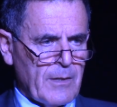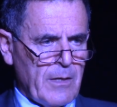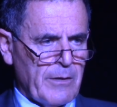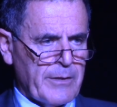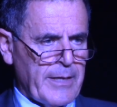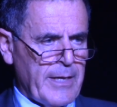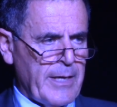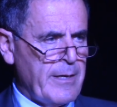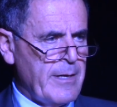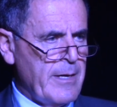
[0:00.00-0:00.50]

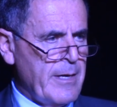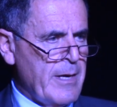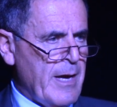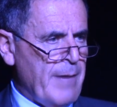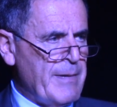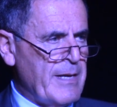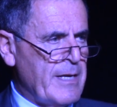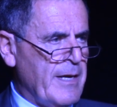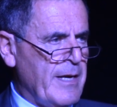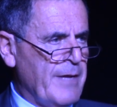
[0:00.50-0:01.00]
Okay?
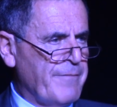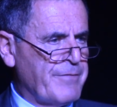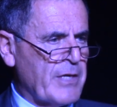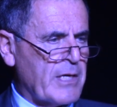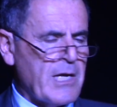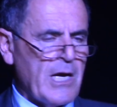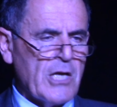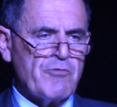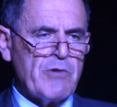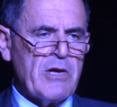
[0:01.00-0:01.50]
I mean, if the
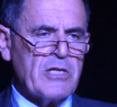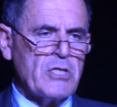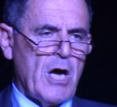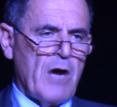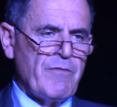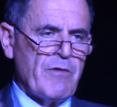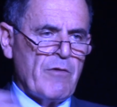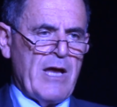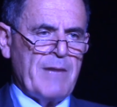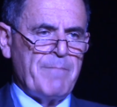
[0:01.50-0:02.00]
country is
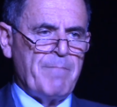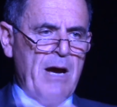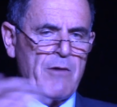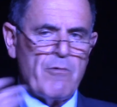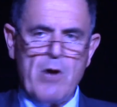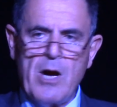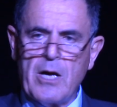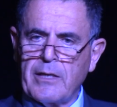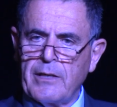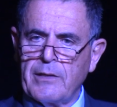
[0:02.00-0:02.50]
overrun by
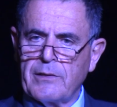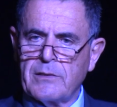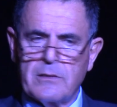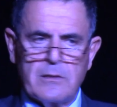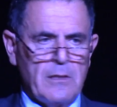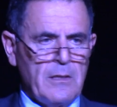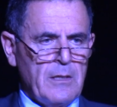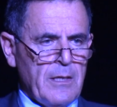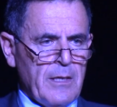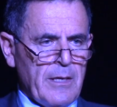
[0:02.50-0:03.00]

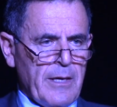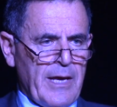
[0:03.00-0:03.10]
rockets,